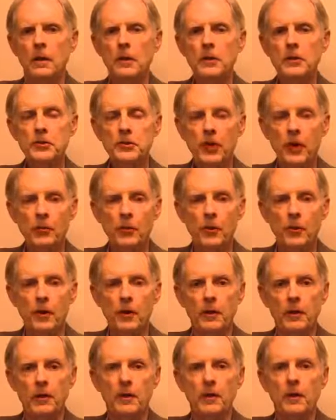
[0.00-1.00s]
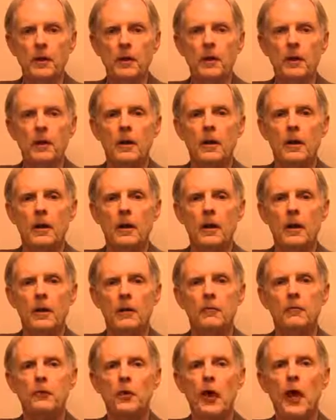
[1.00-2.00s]
In summary,
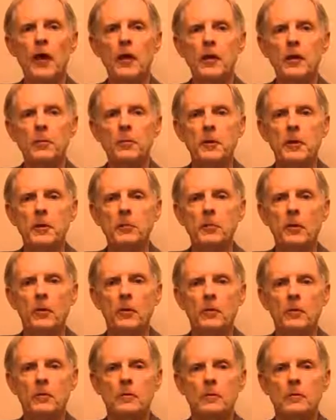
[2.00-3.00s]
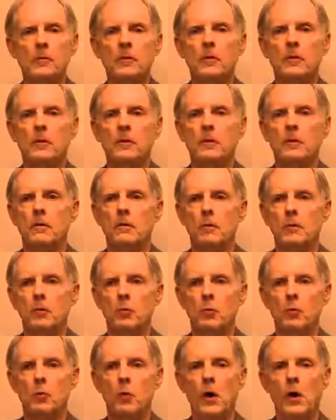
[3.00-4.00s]
for headache people,
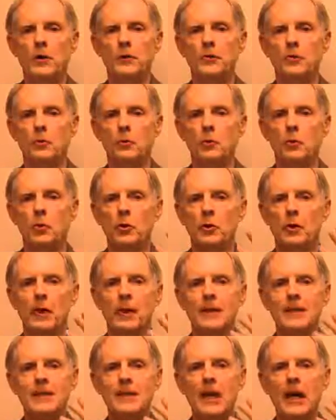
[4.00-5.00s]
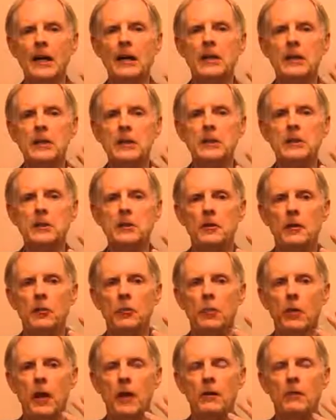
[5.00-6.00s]
you want to look at tightness
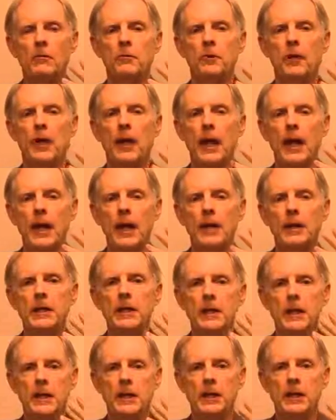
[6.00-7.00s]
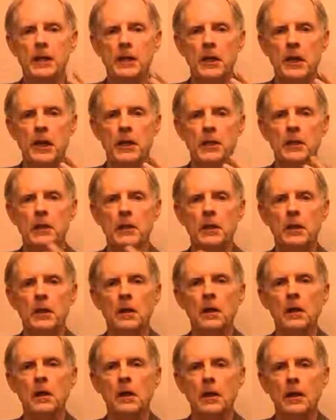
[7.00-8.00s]
around the head and in the neck.
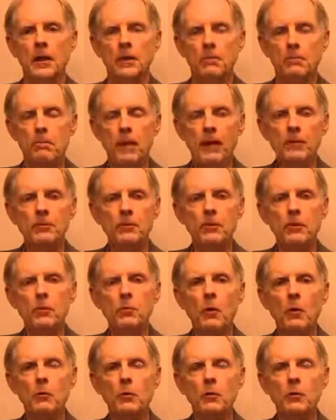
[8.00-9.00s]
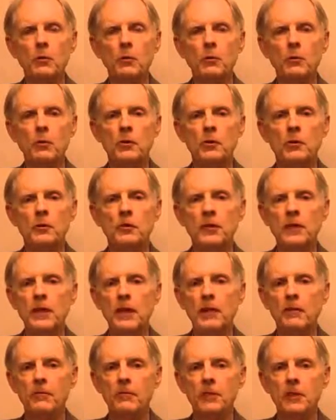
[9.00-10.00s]
And basically what we do in
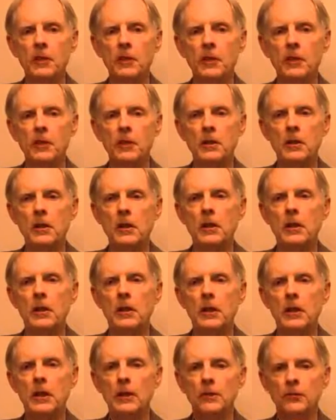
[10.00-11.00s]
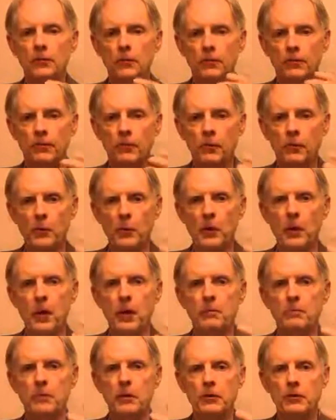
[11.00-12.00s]
CFT is to free
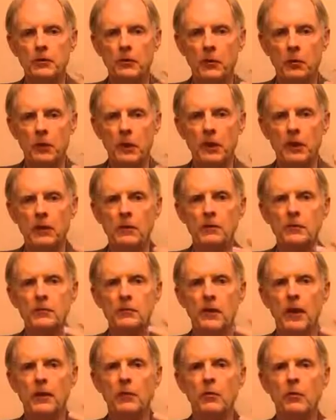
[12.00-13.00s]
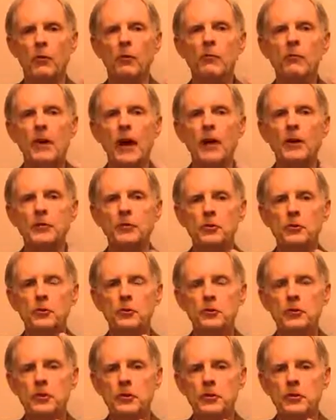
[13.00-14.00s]
up this craniosacral fascial
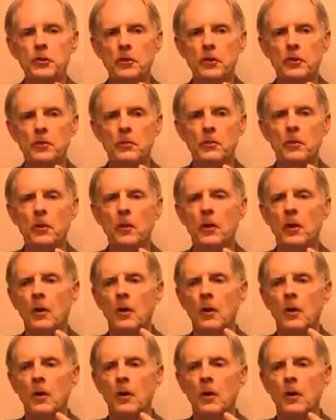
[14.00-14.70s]
system